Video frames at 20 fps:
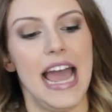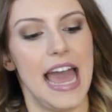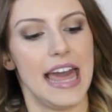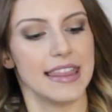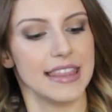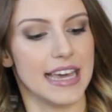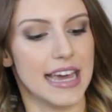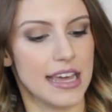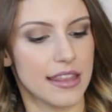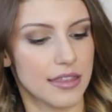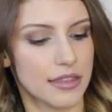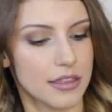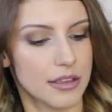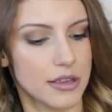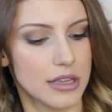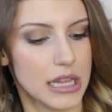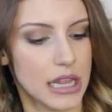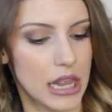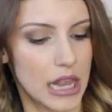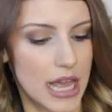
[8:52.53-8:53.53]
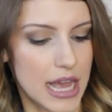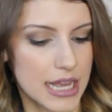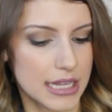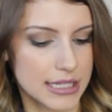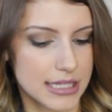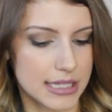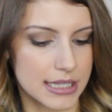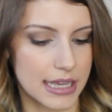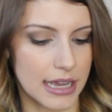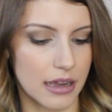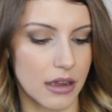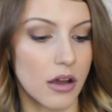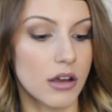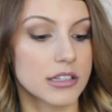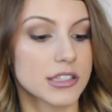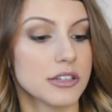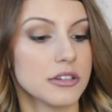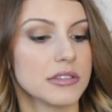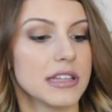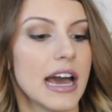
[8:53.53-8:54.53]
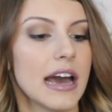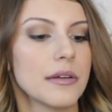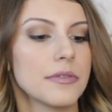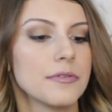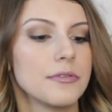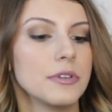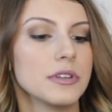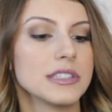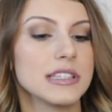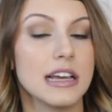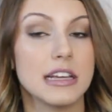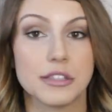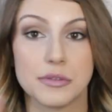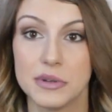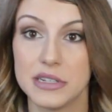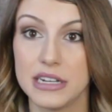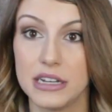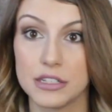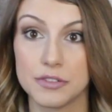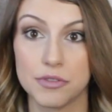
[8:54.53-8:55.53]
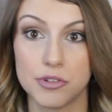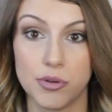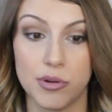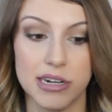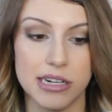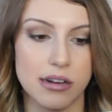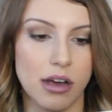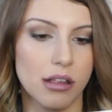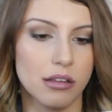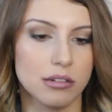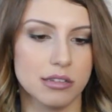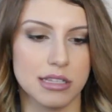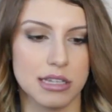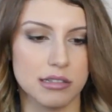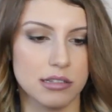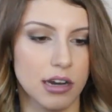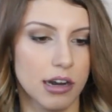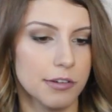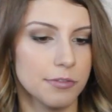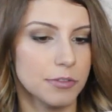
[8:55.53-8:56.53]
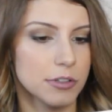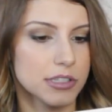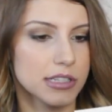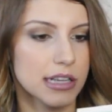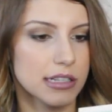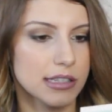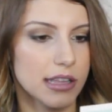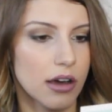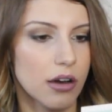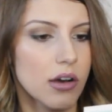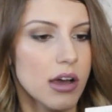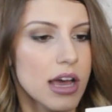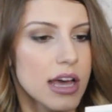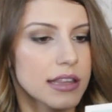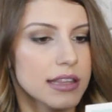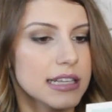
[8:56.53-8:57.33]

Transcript: And then the last thing, also that full size retails for $20, that's not a full size though.